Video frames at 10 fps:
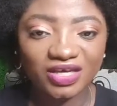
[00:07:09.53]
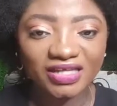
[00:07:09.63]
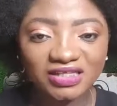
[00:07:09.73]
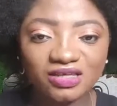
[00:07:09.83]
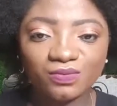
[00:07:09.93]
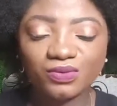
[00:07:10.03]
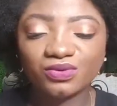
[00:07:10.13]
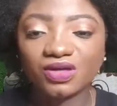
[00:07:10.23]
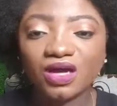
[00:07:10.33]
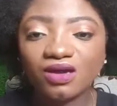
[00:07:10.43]
So getting a
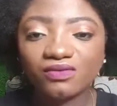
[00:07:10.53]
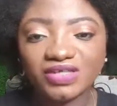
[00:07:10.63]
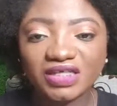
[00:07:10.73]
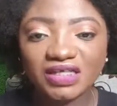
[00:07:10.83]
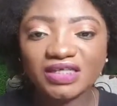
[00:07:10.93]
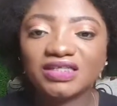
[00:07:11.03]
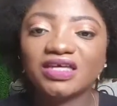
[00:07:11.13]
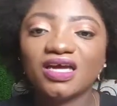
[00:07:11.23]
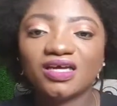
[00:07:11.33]
book, reading it,